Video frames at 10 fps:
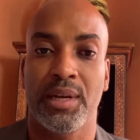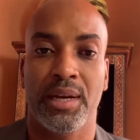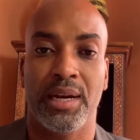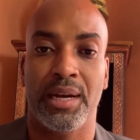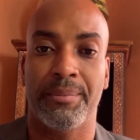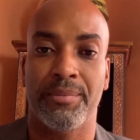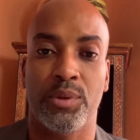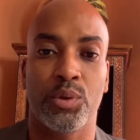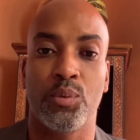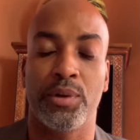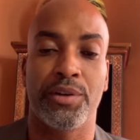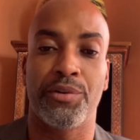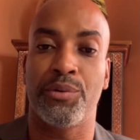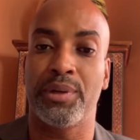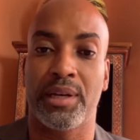Those who were on the
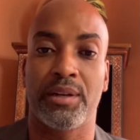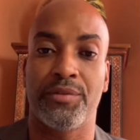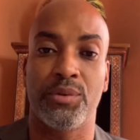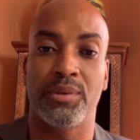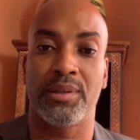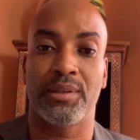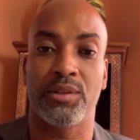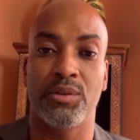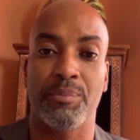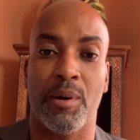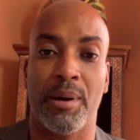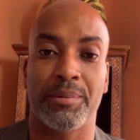road, they could have used Power